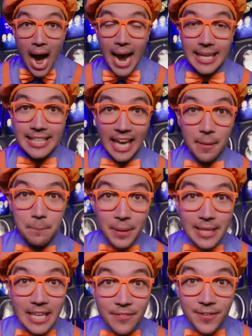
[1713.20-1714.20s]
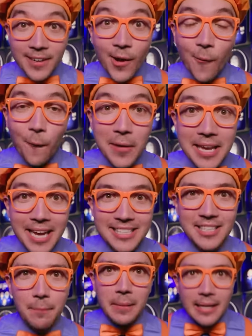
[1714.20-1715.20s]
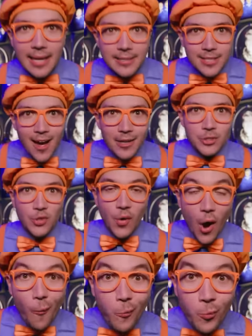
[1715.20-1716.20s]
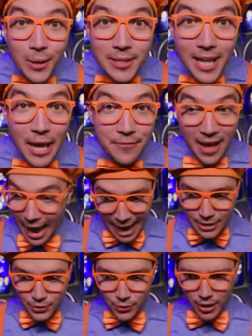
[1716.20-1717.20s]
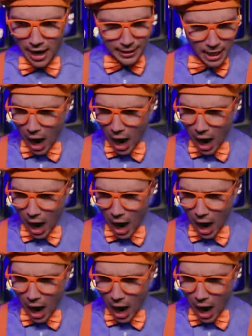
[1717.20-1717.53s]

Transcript: I can't believe it. We got to meet and talk to a real-life astronaut.